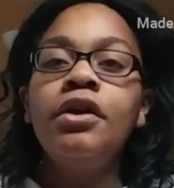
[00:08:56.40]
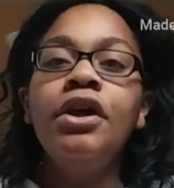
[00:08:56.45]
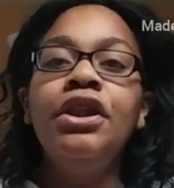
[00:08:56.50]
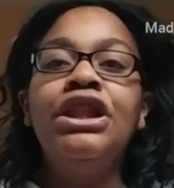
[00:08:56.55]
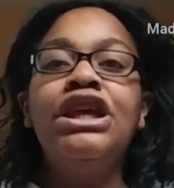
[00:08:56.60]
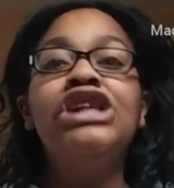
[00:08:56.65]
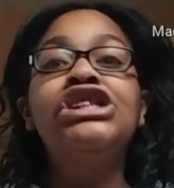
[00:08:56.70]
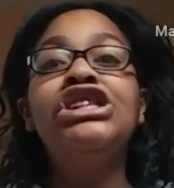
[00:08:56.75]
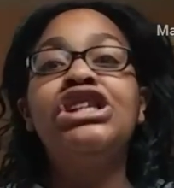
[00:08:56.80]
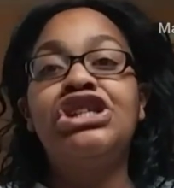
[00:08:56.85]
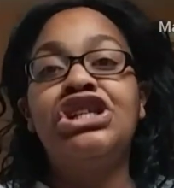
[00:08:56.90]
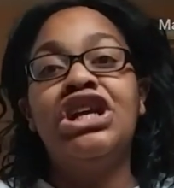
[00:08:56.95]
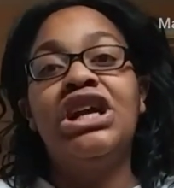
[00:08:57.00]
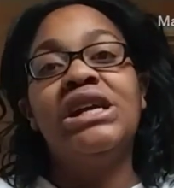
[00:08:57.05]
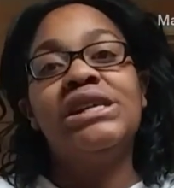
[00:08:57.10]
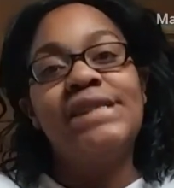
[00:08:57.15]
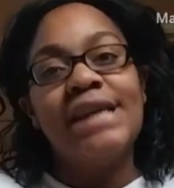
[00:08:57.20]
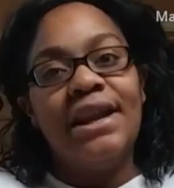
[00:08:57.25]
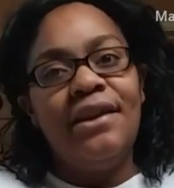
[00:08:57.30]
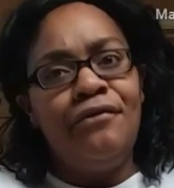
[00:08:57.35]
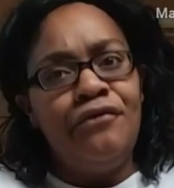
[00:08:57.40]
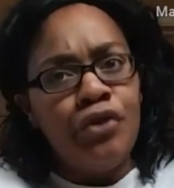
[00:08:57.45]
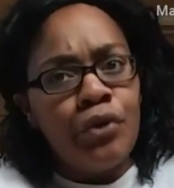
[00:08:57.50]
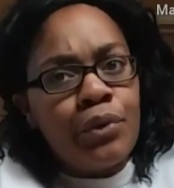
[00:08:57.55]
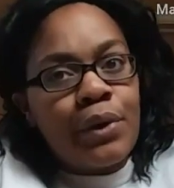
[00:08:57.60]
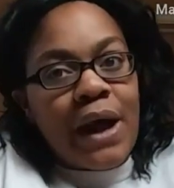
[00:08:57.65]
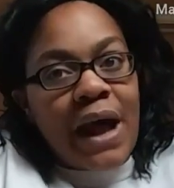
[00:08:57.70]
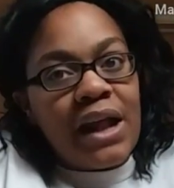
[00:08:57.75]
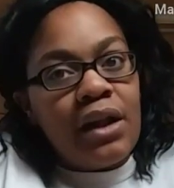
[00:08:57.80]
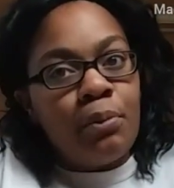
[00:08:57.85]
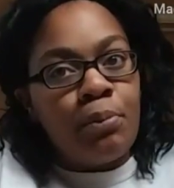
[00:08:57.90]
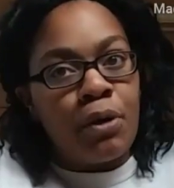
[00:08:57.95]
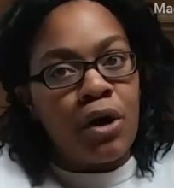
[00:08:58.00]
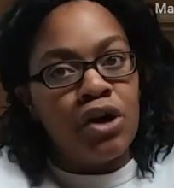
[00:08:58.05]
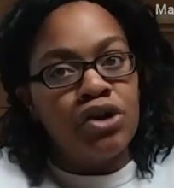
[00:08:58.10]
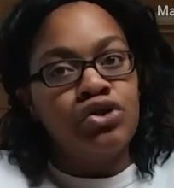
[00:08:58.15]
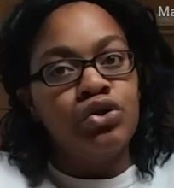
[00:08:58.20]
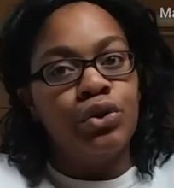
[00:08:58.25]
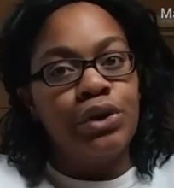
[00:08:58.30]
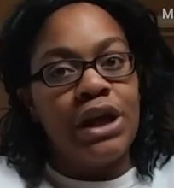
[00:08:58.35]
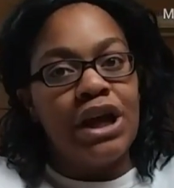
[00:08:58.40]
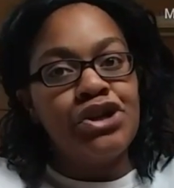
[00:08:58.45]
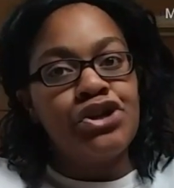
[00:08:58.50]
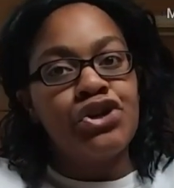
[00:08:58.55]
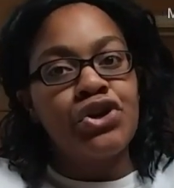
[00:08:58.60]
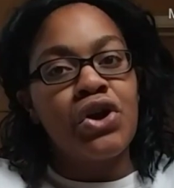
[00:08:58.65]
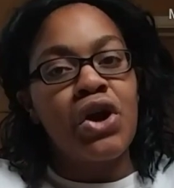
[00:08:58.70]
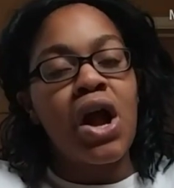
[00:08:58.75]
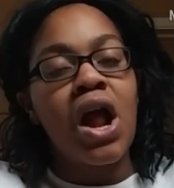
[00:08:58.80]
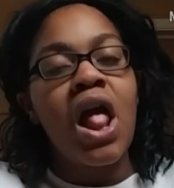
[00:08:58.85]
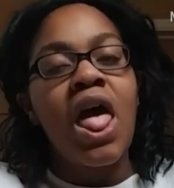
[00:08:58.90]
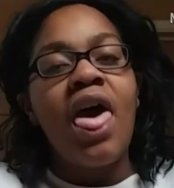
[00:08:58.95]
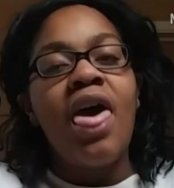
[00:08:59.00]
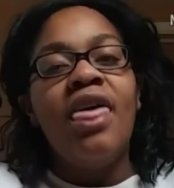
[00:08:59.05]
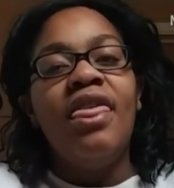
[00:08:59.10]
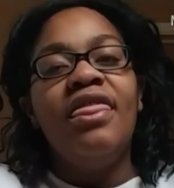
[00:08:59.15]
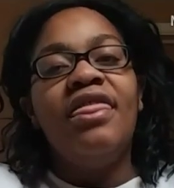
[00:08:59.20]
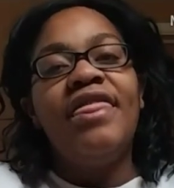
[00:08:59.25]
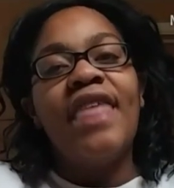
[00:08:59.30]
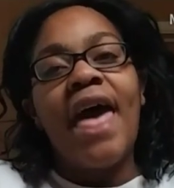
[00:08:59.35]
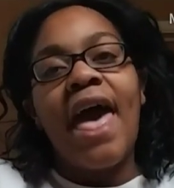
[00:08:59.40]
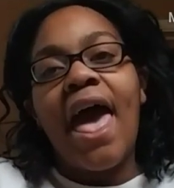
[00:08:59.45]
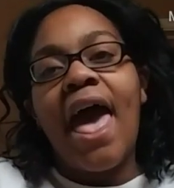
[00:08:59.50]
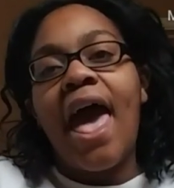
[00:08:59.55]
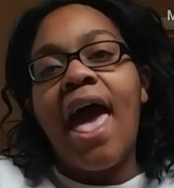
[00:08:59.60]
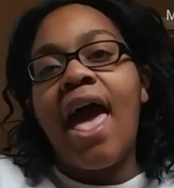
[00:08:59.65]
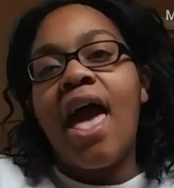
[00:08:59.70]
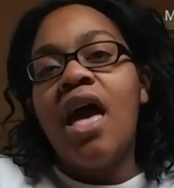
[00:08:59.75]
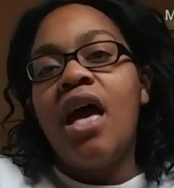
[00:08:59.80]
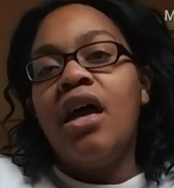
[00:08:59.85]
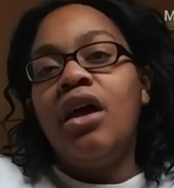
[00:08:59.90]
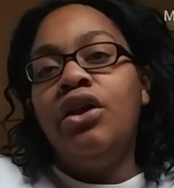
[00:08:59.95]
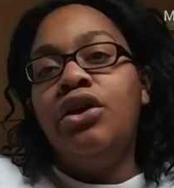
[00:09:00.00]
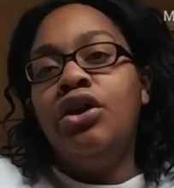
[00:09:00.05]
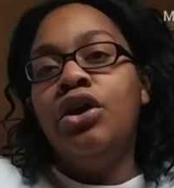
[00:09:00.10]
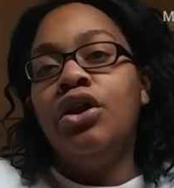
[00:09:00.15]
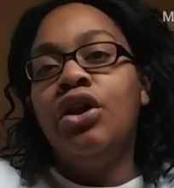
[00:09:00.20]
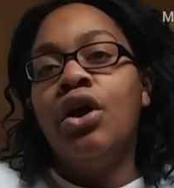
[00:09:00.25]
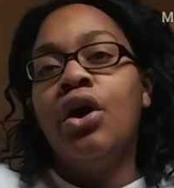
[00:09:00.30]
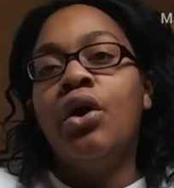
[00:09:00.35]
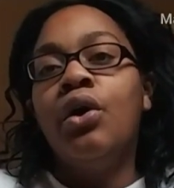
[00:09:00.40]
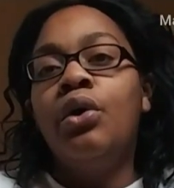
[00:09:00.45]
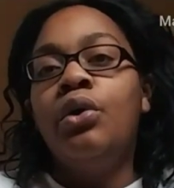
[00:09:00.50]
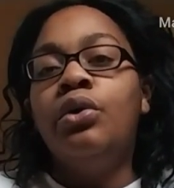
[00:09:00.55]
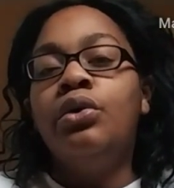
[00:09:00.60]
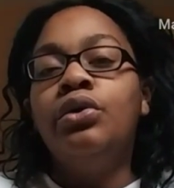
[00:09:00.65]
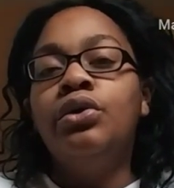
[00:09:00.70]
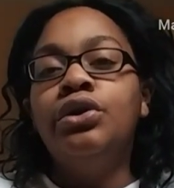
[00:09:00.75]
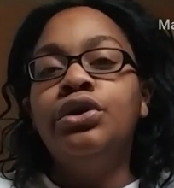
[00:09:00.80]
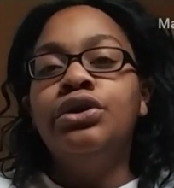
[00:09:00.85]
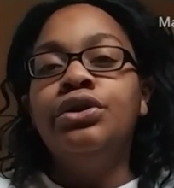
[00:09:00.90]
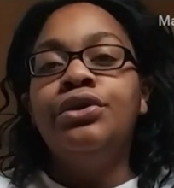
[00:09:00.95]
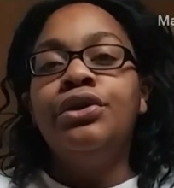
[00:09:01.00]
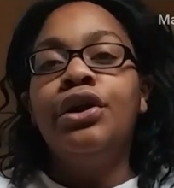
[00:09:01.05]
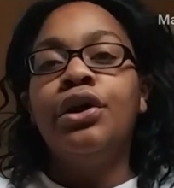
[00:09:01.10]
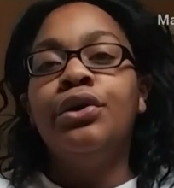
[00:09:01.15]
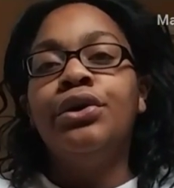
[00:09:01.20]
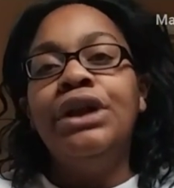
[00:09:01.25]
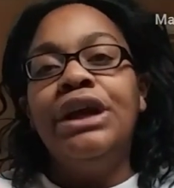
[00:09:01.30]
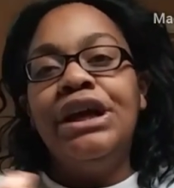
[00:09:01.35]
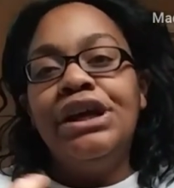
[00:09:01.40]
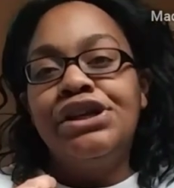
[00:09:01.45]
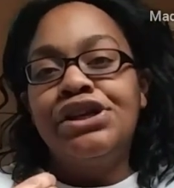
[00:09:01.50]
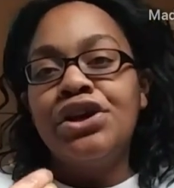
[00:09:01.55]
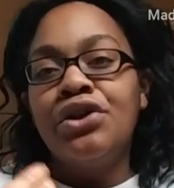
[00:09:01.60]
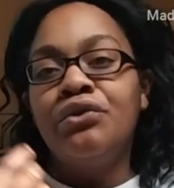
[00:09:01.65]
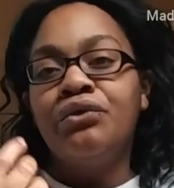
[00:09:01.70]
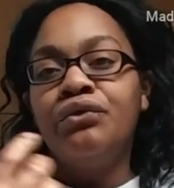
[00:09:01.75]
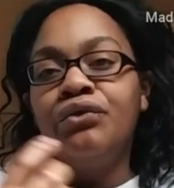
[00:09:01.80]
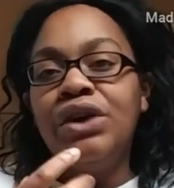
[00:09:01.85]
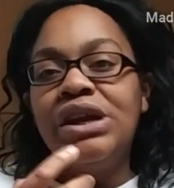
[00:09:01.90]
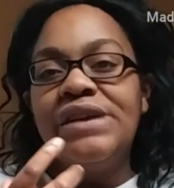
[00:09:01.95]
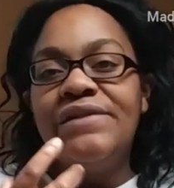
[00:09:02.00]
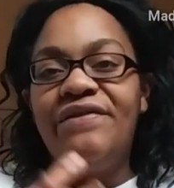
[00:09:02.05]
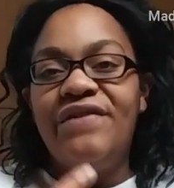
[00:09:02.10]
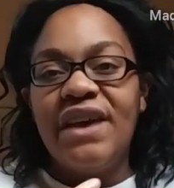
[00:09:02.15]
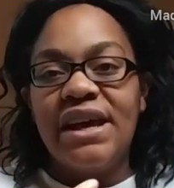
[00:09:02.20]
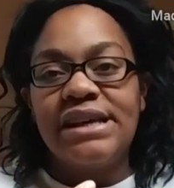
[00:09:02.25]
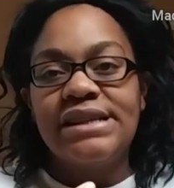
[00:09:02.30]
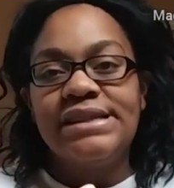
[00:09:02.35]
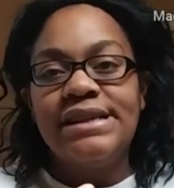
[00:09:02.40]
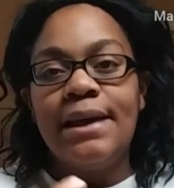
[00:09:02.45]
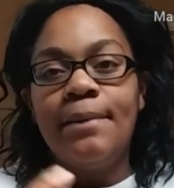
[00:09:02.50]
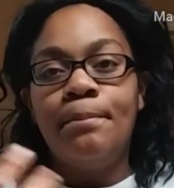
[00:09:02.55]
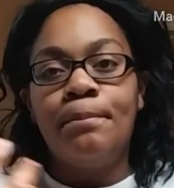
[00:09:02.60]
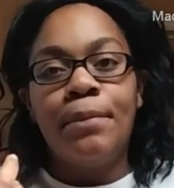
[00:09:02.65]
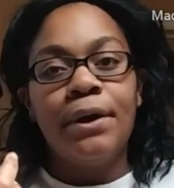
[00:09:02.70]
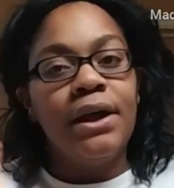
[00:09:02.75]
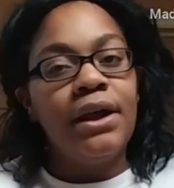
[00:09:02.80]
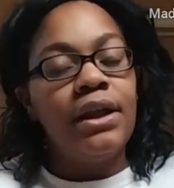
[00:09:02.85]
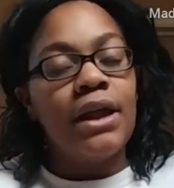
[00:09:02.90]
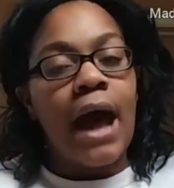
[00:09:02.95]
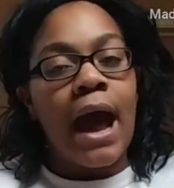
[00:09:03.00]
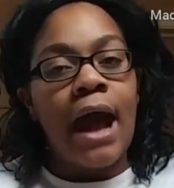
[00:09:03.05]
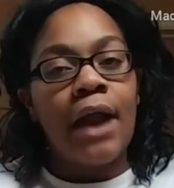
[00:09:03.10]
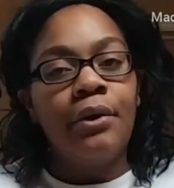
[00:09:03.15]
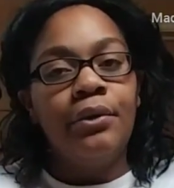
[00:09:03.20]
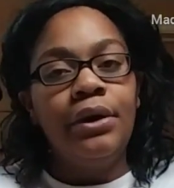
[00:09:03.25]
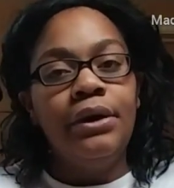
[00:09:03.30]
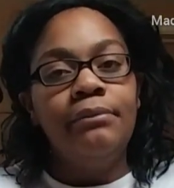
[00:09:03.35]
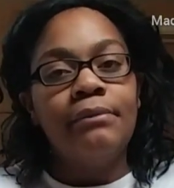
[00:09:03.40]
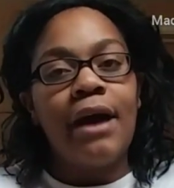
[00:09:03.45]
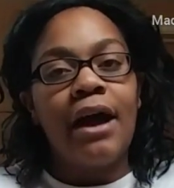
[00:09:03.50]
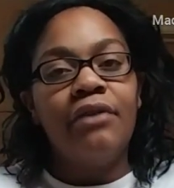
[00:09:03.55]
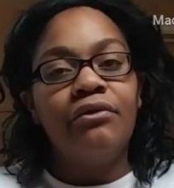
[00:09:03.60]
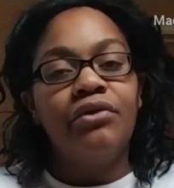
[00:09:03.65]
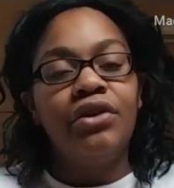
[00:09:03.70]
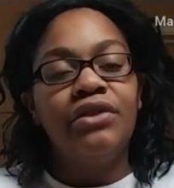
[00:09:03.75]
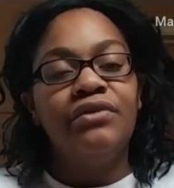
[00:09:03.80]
There's a chance that if you get a partial denture that, you know, they'll need to refix it, but I don't even mind